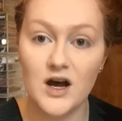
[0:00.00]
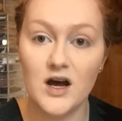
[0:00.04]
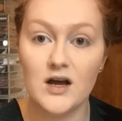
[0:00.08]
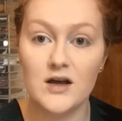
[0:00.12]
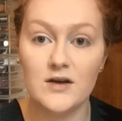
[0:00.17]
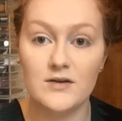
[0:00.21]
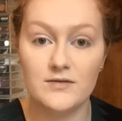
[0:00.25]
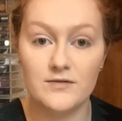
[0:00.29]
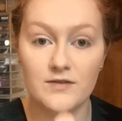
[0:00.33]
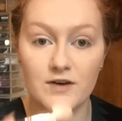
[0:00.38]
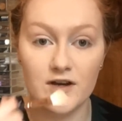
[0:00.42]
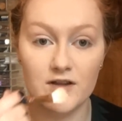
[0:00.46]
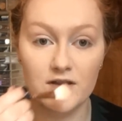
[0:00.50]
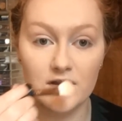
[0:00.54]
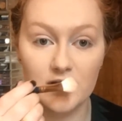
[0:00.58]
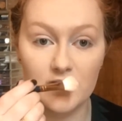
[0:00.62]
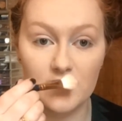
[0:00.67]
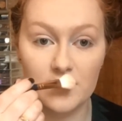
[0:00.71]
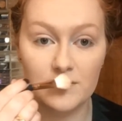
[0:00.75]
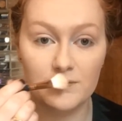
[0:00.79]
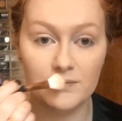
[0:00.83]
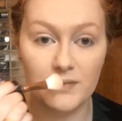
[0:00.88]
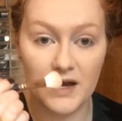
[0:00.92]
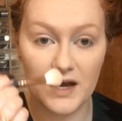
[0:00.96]
I find that
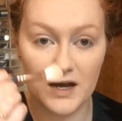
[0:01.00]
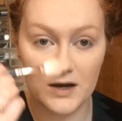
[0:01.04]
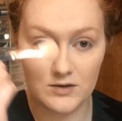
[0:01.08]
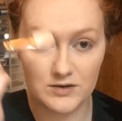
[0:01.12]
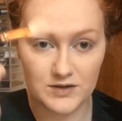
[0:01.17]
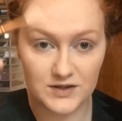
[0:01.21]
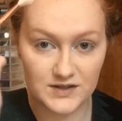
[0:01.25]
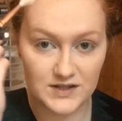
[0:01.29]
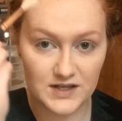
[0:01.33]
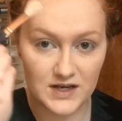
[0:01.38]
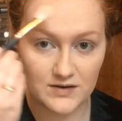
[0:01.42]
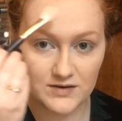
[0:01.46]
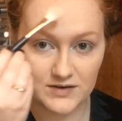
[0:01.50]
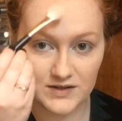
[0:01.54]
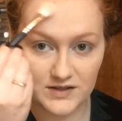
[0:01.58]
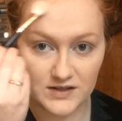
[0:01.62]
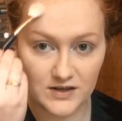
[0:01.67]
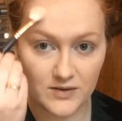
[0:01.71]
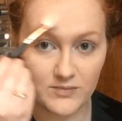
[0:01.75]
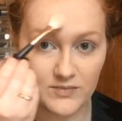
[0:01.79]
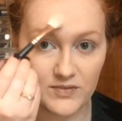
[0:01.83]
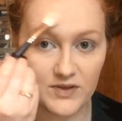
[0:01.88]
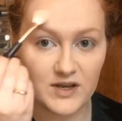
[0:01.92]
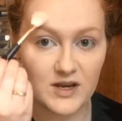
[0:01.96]
these powders, there is
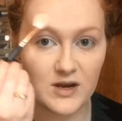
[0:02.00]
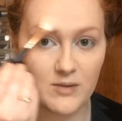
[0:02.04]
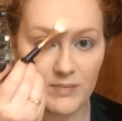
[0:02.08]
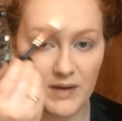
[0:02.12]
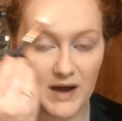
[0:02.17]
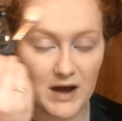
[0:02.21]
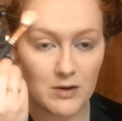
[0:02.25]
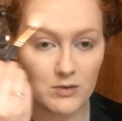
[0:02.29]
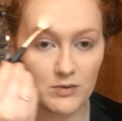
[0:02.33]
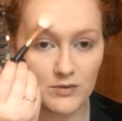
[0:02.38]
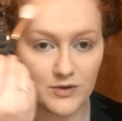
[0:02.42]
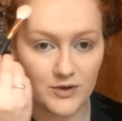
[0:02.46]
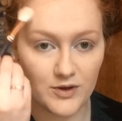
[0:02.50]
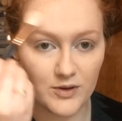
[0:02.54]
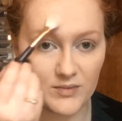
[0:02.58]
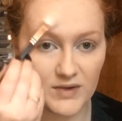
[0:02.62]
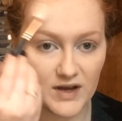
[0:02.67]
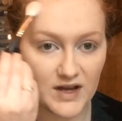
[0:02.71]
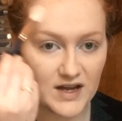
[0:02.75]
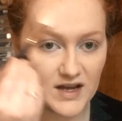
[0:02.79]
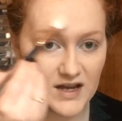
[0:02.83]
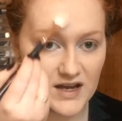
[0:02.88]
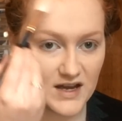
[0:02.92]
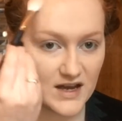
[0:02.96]
something about them.
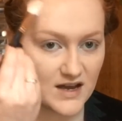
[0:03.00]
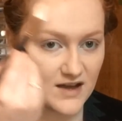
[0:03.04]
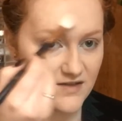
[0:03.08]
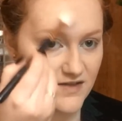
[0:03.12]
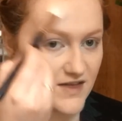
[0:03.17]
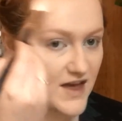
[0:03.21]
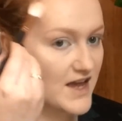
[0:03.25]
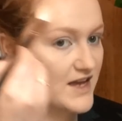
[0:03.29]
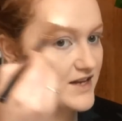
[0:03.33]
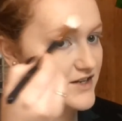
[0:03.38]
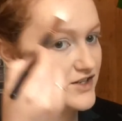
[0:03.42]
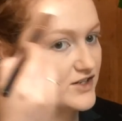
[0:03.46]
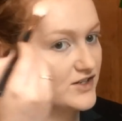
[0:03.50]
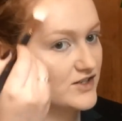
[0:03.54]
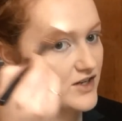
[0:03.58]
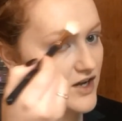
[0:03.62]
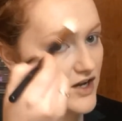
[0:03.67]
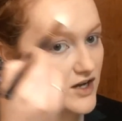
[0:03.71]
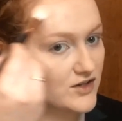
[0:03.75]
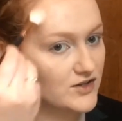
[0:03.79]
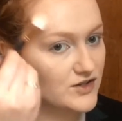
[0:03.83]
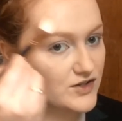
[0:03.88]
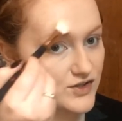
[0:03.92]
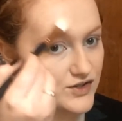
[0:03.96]
They just
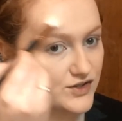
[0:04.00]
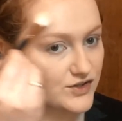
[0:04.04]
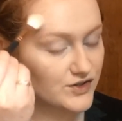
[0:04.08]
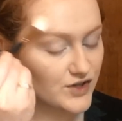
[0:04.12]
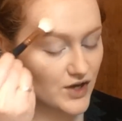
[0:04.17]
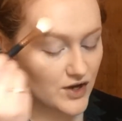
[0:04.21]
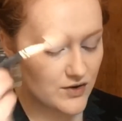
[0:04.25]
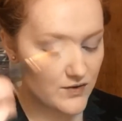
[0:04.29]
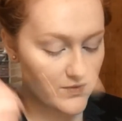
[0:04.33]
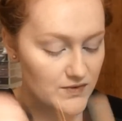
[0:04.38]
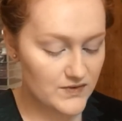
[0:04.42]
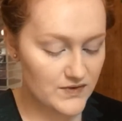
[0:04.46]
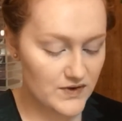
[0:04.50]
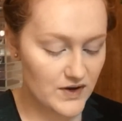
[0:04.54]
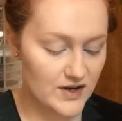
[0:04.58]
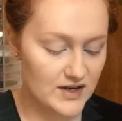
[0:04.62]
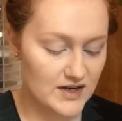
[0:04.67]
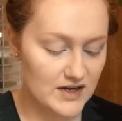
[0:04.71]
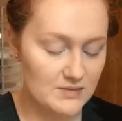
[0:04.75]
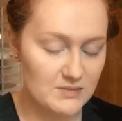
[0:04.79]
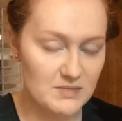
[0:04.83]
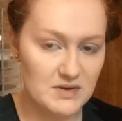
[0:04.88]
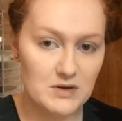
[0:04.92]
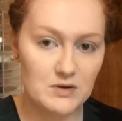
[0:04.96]
are so
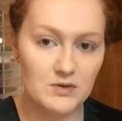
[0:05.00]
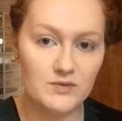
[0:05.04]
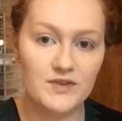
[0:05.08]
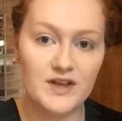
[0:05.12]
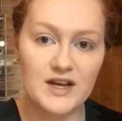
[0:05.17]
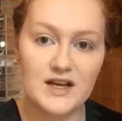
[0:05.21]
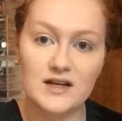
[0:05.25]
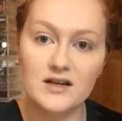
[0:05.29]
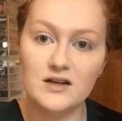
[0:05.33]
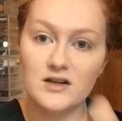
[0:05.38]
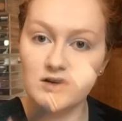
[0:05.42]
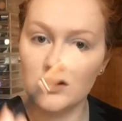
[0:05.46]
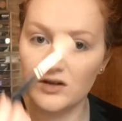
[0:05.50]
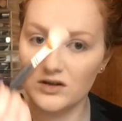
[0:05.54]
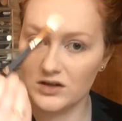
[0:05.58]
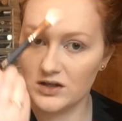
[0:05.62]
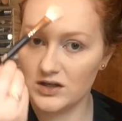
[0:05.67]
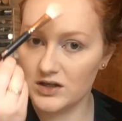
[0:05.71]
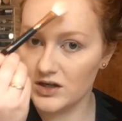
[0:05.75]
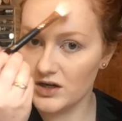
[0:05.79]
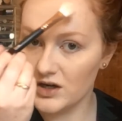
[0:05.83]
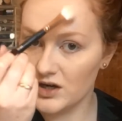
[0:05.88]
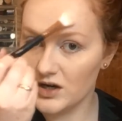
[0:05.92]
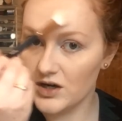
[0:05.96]
finely milled. They
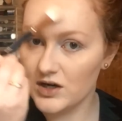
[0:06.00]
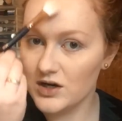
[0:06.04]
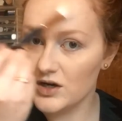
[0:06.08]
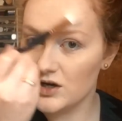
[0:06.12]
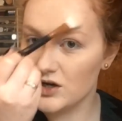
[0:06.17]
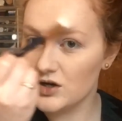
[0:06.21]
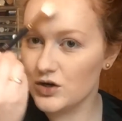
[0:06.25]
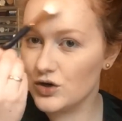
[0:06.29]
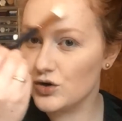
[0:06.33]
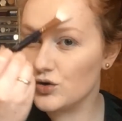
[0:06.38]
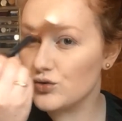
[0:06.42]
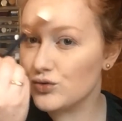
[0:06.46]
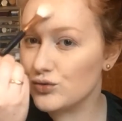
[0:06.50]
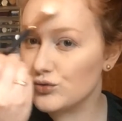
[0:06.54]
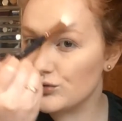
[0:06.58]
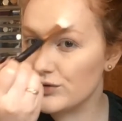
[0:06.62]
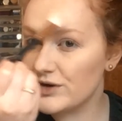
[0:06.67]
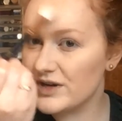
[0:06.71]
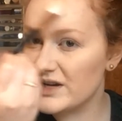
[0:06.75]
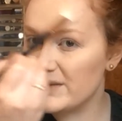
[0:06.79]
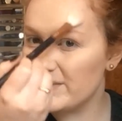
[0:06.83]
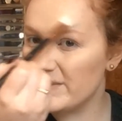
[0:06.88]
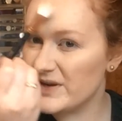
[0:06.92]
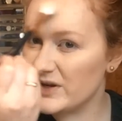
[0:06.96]
look
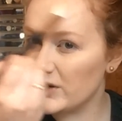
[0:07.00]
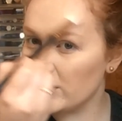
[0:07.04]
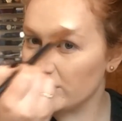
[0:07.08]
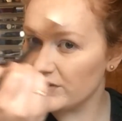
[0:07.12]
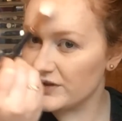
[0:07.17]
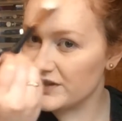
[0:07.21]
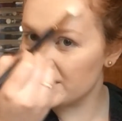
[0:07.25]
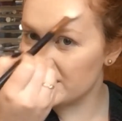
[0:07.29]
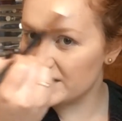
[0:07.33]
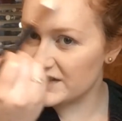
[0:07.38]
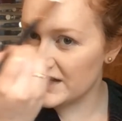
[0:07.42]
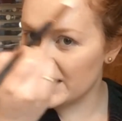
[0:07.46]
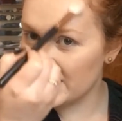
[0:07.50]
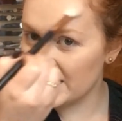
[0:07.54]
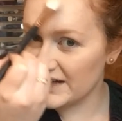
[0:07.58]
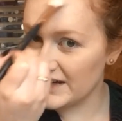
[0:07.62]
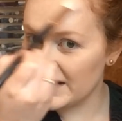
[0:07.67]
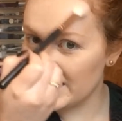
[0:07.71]
creamy on the skin.